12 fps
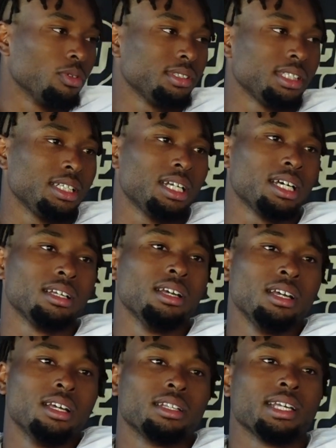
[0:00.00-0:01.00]
We see that
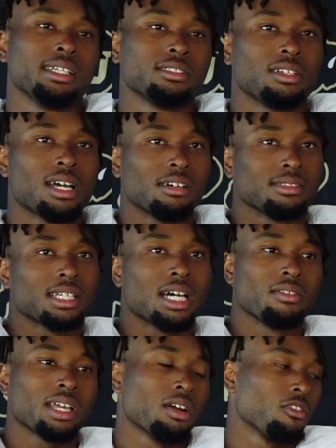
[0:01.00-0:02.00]
things on the
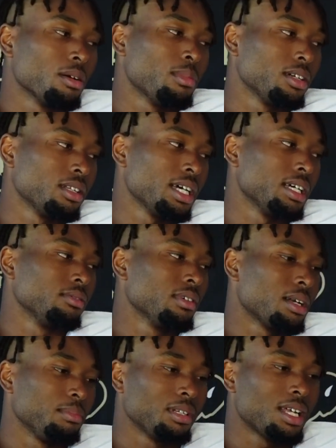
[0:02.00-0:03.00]
outside. We can't worry about that. We
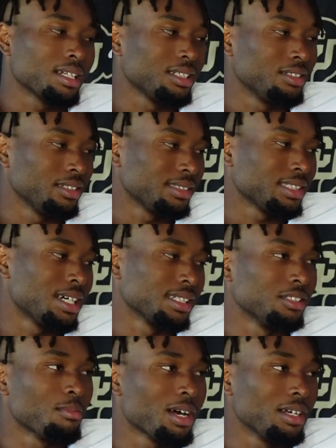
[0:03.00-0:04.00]
got to be locked in on the inside
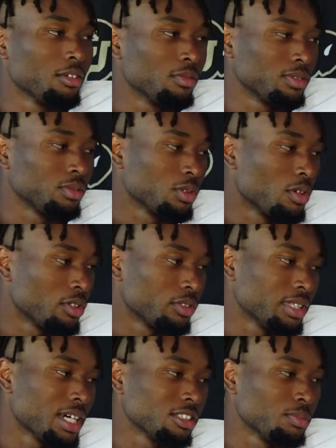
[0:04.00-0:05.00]
because nobody knows what's going on
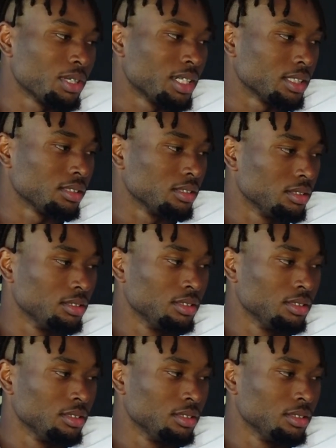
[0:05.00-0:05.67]
in the house but us.